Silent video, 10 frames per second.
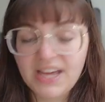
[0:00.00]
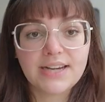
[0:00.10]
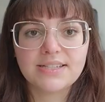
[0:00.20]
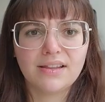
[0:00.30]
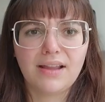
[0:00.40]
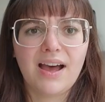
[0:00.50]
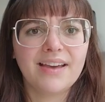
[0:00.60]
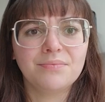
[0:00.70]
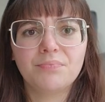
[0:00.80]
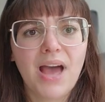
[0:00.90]
That is a
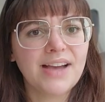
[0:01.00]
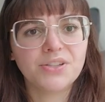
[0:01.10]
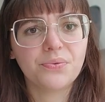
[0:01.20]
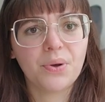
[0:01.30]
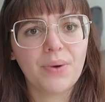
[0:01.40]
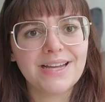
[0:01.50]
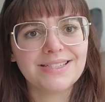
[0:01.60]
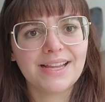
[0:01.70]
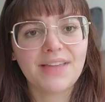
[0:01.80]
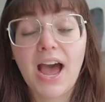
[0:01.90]
lie. I don't know why I
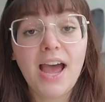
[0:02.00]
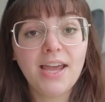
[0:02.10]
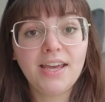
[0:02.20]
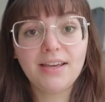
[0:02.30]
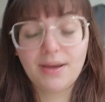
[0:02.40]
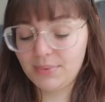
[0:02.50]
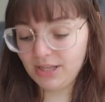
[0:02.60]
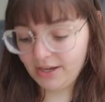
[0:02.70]
said that. I am a